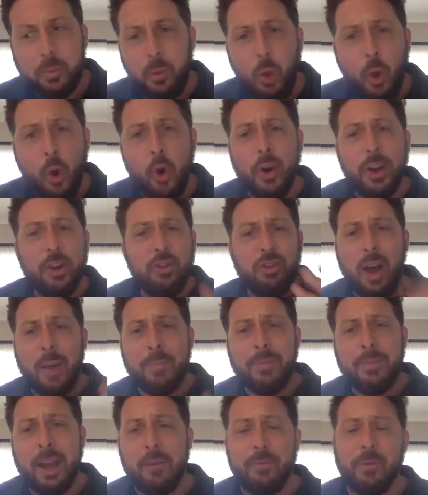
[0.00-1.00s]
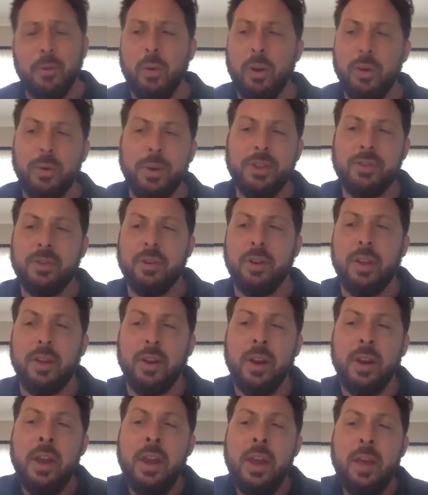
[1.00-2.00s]
or he dropped out for one reason or
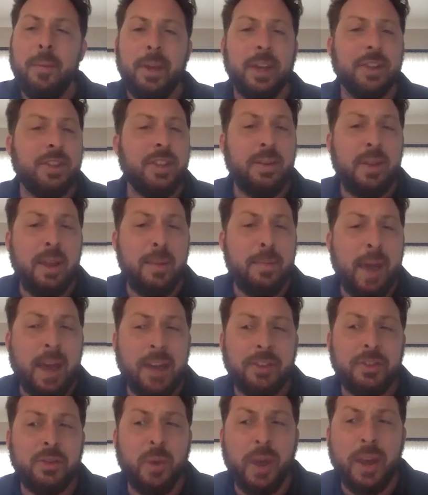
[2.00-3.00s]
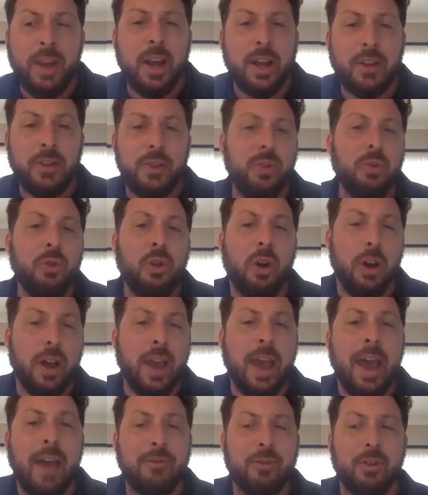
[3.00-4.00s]
another because he, he passed away not too long
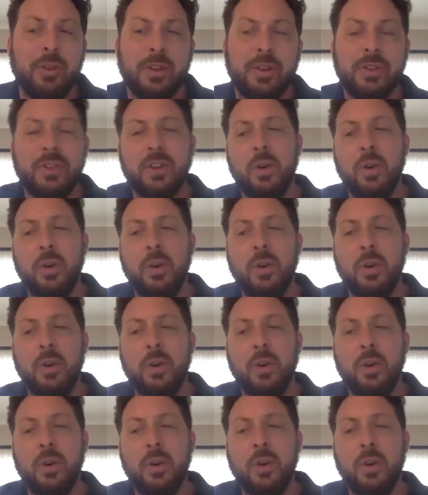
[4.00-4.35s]
after this.